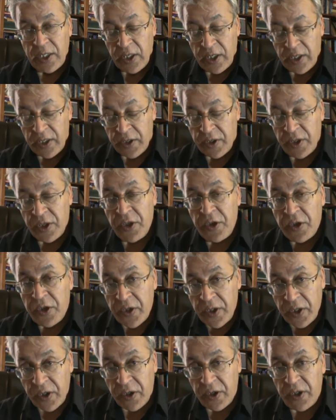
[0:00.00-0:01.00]
are
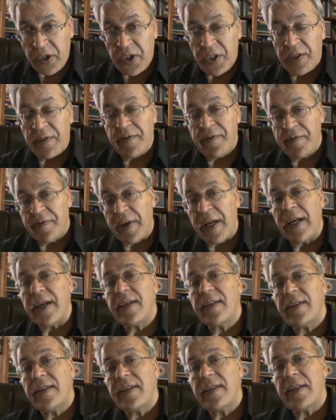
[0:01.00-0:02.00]
encouraged, in
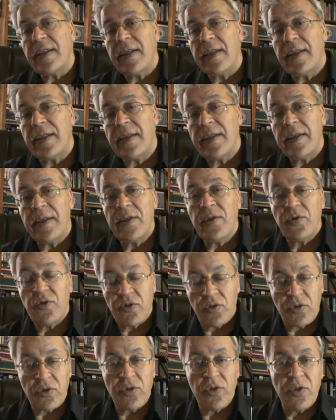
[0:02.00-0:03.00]
fact,
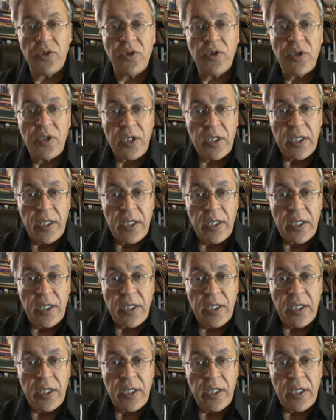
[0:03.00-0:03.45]
through